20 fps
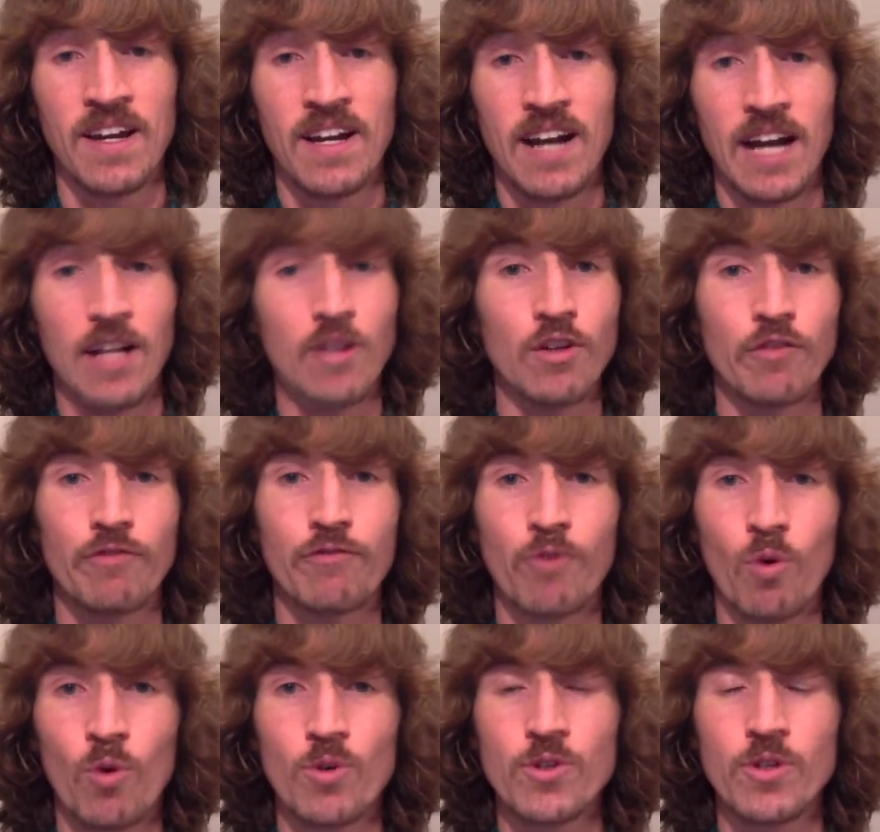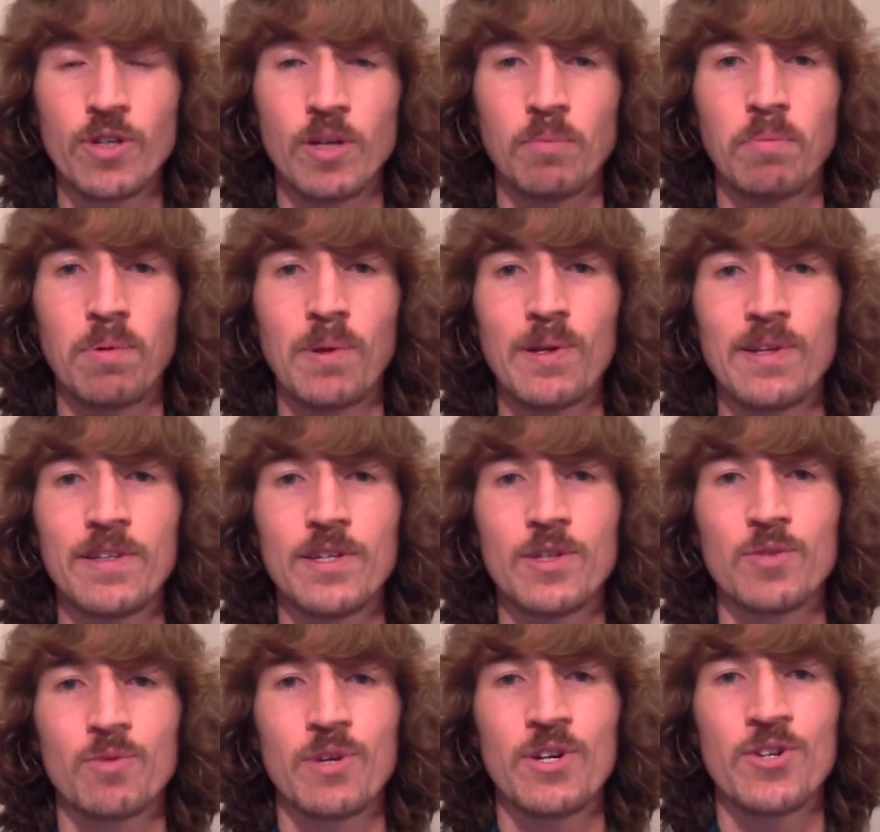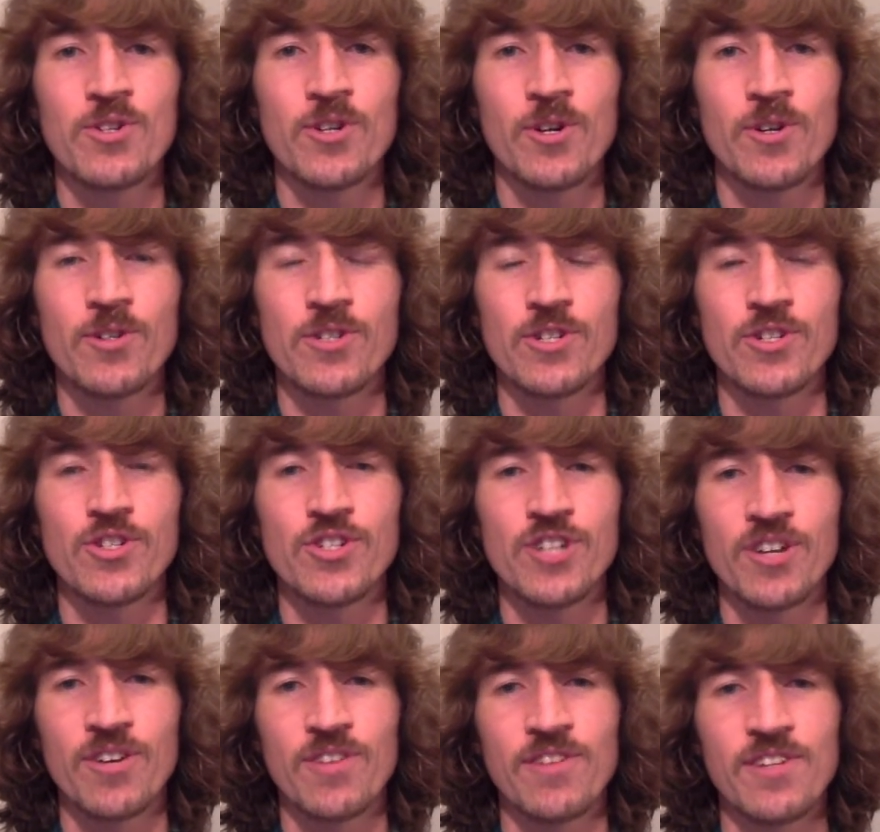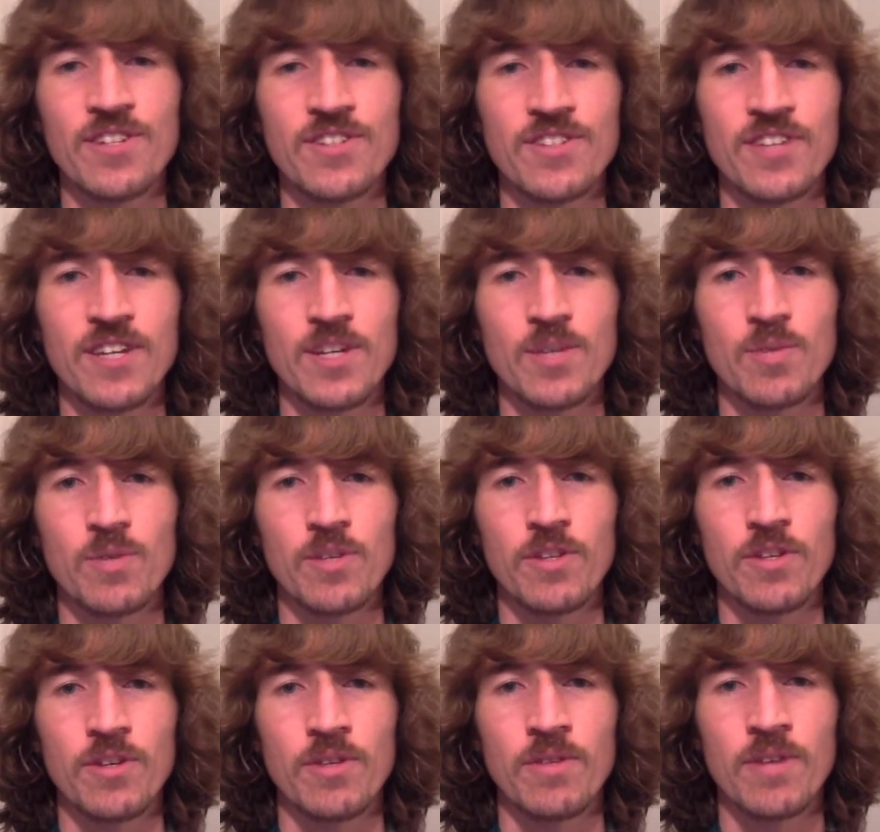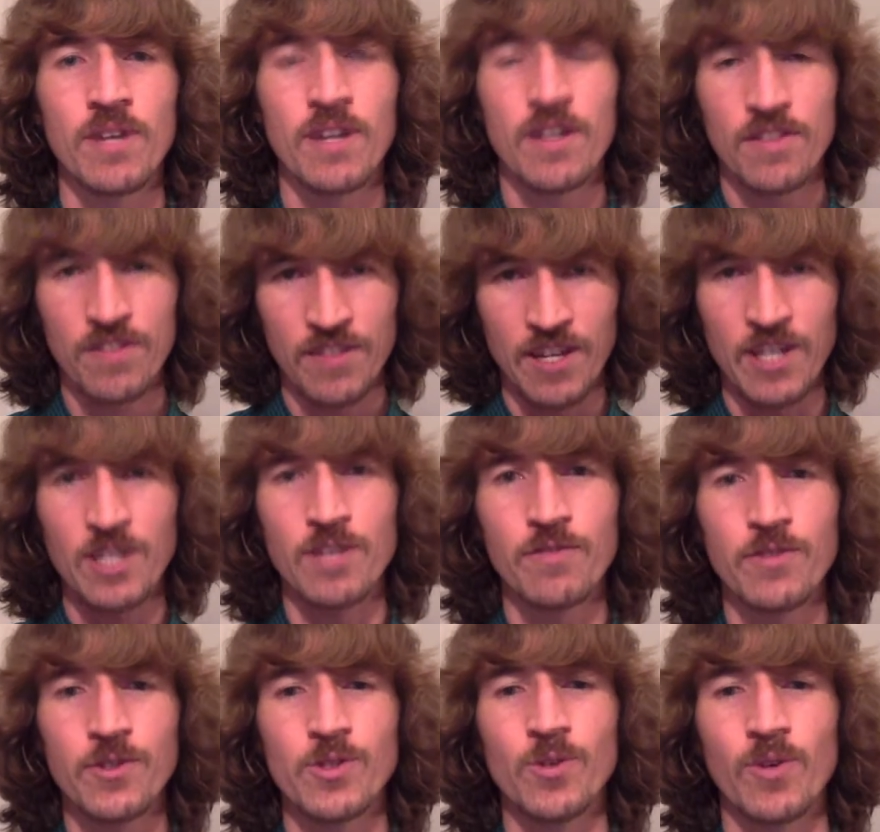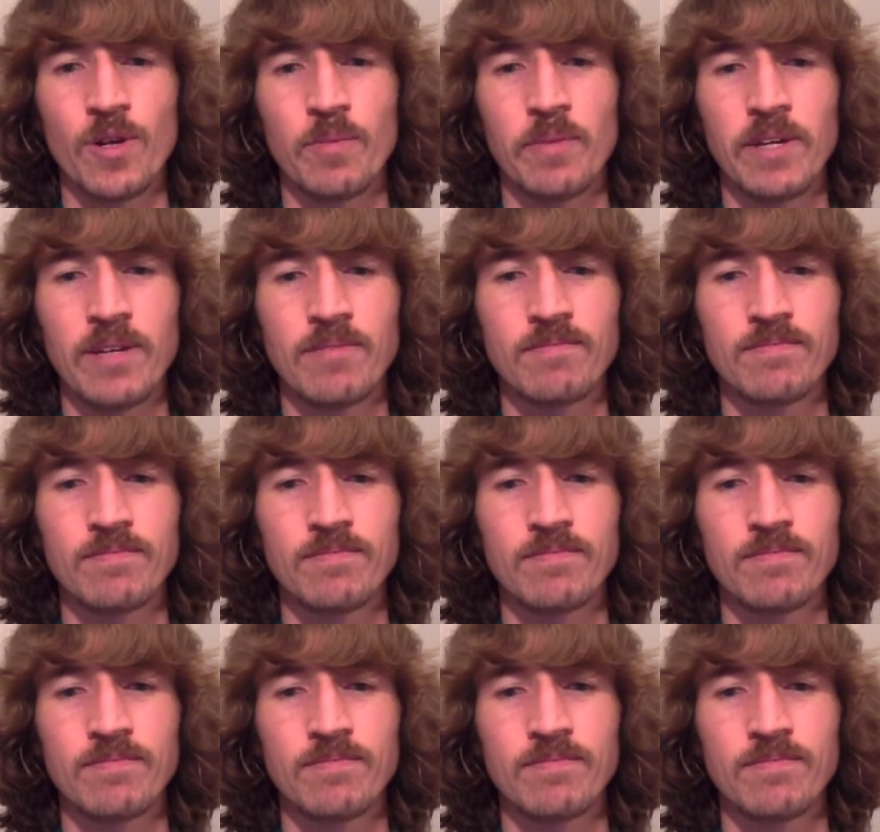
I look forward to completing this research and sharing these things with you. Thank you for joining me.